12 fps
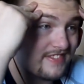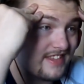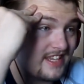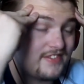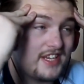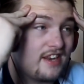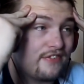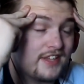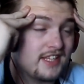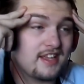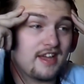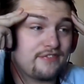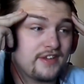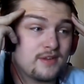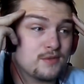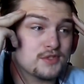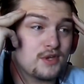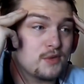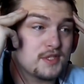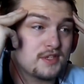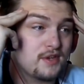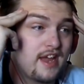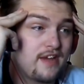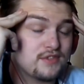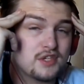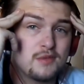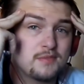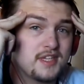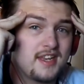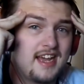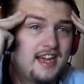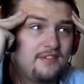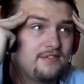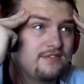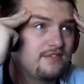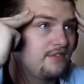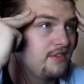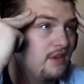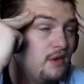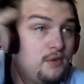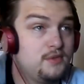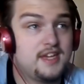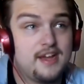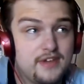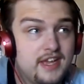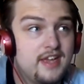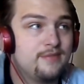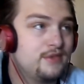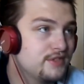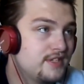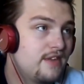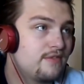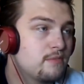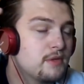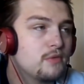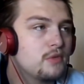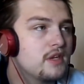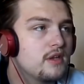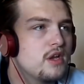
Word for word: I mean, I think I think it was always going to have to come to that. Oh, it was either him or save. But what?